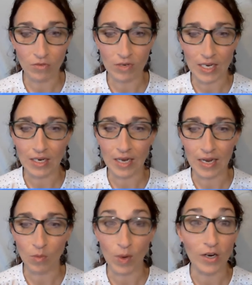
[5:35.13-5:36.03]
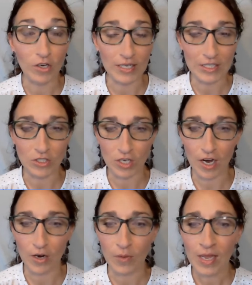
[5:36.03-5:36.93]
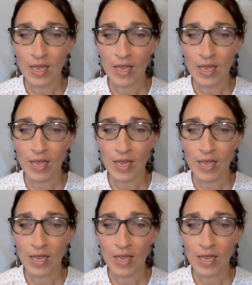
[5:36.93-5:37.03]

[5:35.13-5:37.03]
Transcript: need and where you need to go.